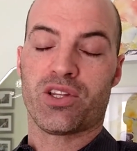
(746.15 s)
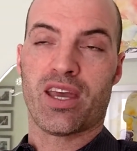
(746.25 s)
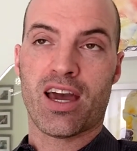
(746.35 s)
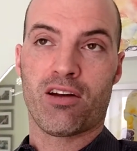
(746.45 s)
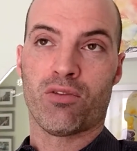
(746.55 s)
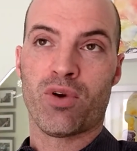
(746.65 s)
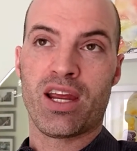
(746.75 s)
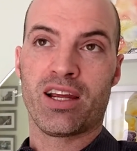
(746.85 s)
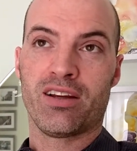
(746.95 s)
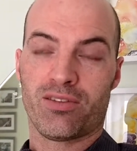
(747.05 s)
had a
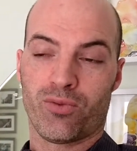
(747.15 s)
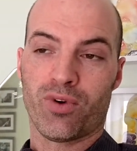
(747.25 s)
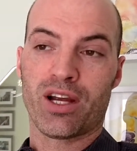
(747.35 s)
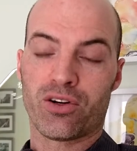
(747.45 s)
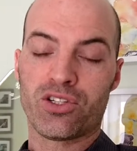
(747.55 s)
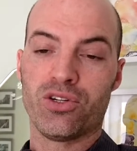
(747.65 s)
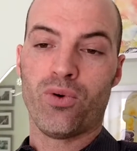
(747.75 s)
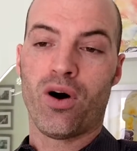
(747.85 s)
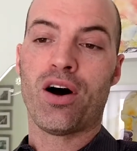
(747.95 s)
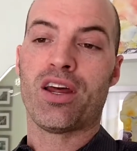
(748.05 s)
ring or
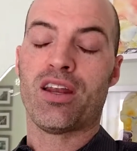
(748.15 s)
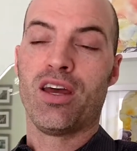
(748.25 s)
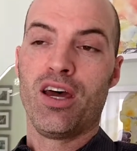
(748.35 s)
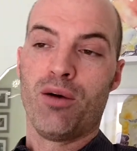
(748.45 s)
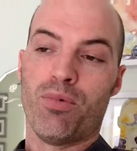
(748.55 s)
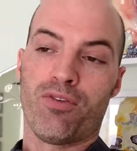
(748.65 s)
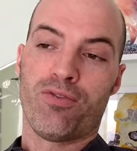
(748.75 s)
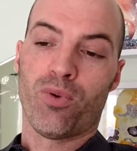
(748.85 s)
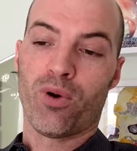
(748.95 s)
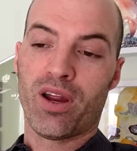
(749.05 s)
2 on it
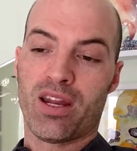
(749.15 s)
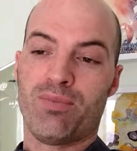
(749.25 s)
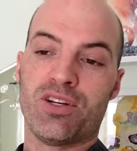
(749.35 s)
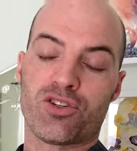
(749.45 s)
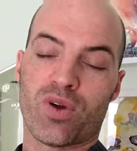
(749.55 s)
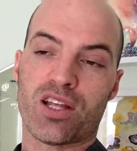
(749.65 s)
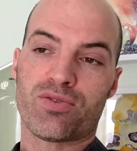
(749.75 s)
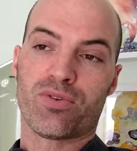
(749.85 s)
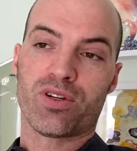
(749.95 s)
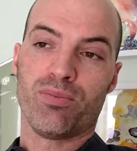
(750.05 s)
before it had been
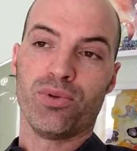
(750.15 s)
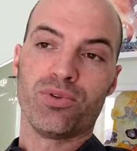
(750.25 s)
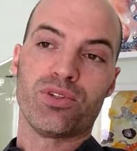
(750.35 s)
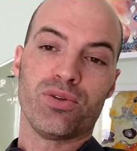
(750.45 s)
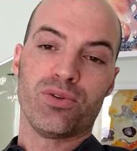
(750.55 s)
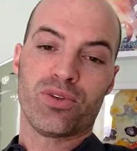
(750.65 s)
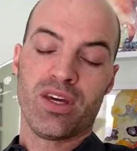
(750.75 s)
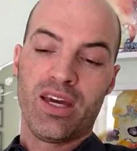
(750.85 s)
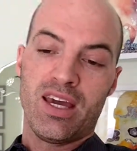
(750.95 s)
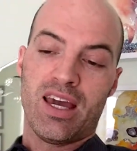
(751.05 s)
transferred to Bluetooth,
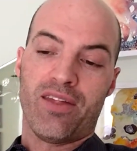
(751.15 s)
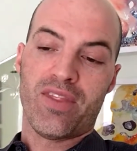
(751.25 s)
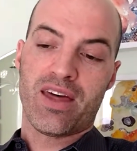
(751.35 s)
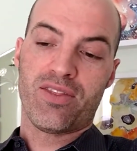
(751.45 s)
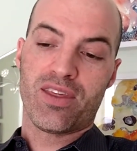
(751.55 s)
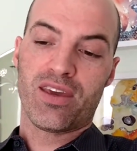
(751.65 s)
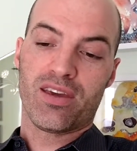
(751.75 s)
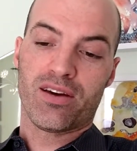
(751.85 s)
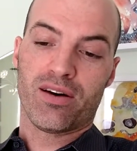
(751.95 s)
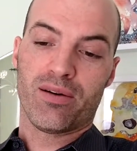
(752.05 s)
and then
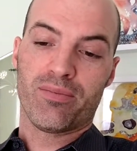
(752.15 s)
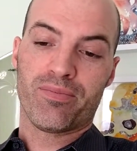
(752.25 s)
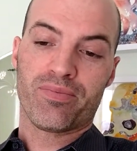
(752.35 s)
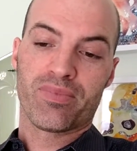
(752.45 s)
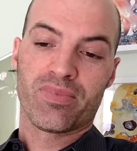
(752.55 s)
the